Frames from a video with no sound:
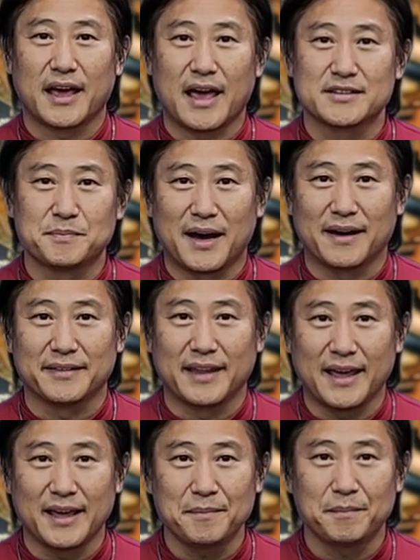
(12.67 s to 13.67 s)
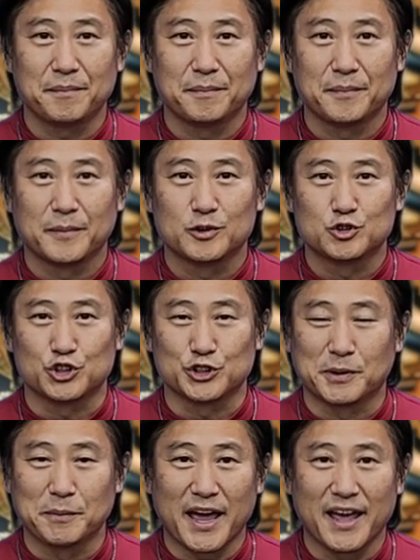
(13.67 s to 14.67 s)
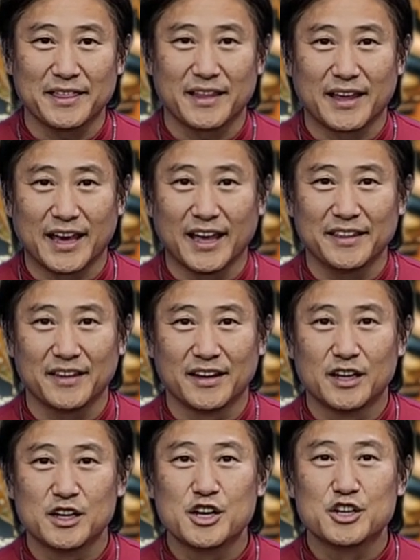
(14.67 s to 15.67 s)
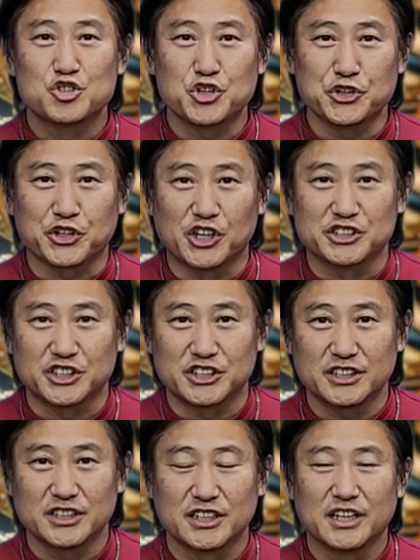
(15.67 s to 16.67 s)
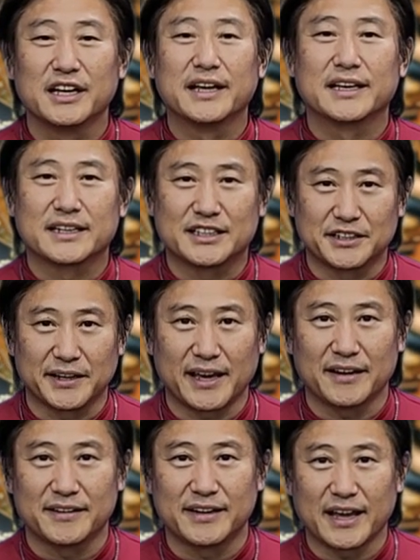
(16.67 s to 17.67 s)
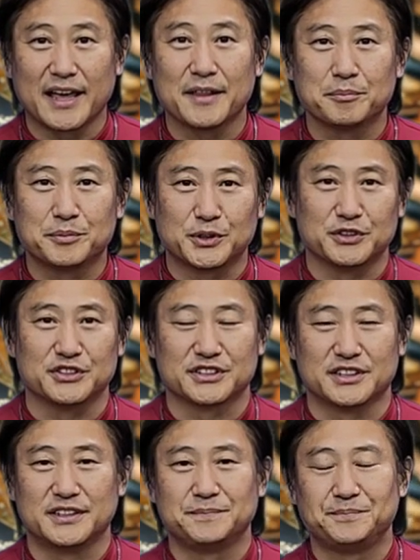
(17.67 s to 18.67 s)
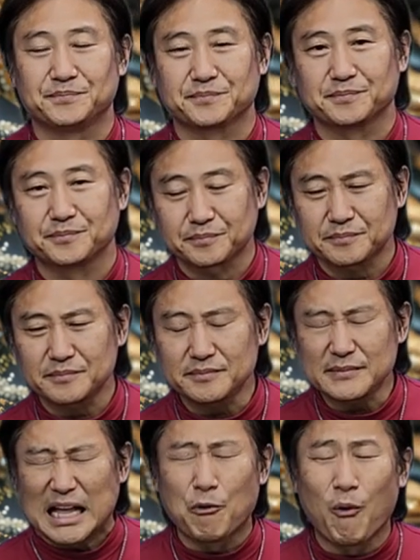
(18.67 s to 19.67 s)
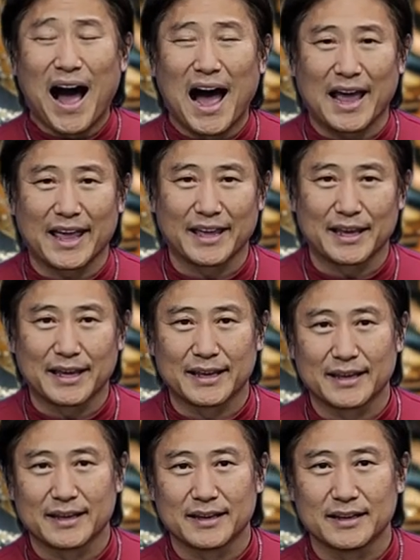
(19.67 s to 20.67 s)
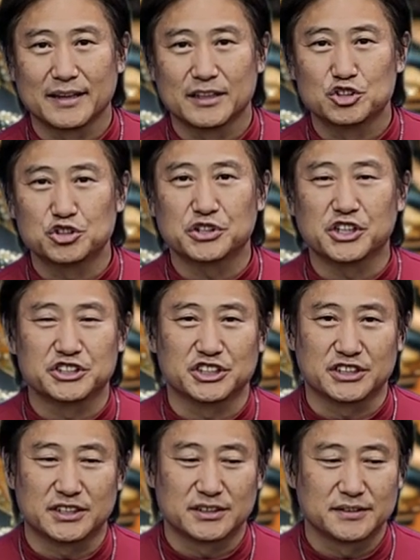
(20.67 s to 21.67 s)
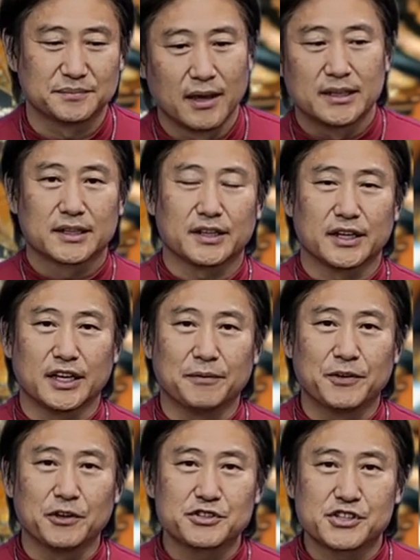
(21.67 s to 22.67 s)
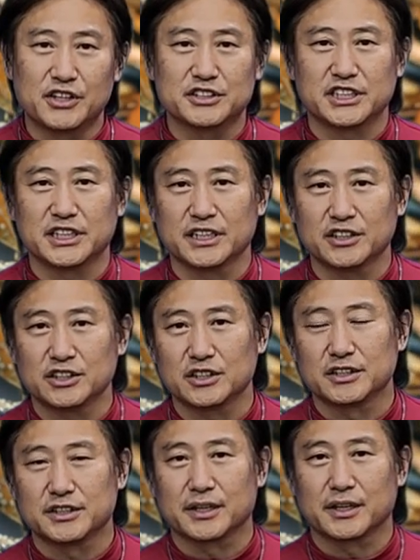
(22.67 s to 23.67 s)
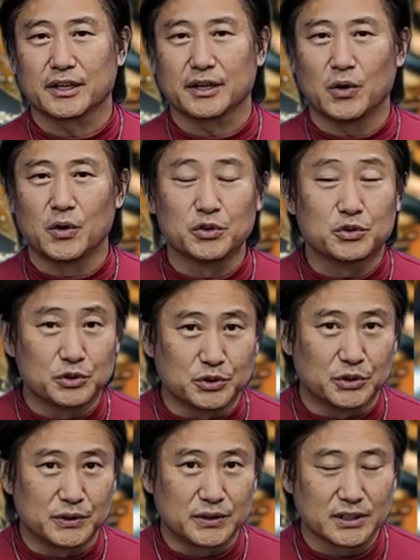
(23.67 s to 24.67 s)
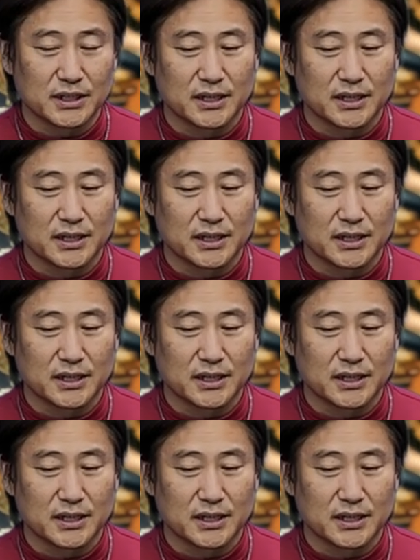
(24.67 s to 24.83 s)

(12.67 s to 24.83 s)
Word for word: As my name, Shoeperman and shoe culture creator and producer. Why shoe culture? If you're searching on Google,